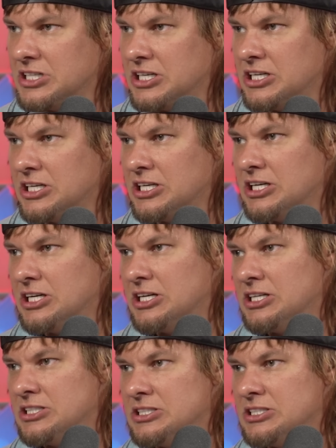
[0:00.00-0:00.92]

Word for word: Uh, that was